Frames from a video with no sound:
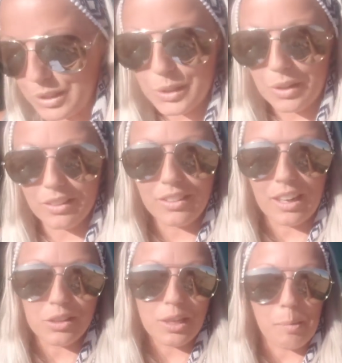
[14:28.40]
we do
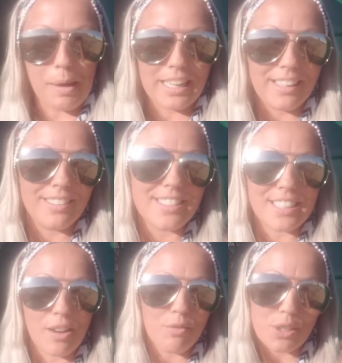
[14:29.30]
our
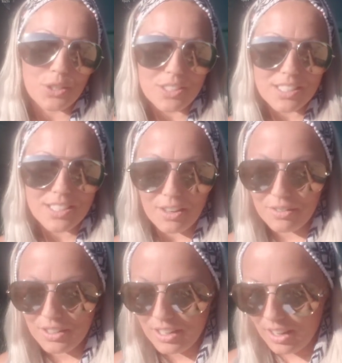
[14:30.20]
beddings and comforters and
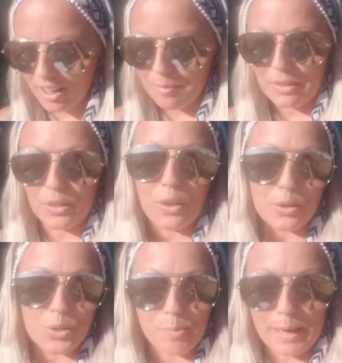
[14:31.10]
stuff at the
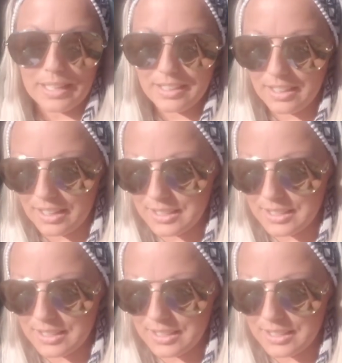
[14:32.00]
laundromat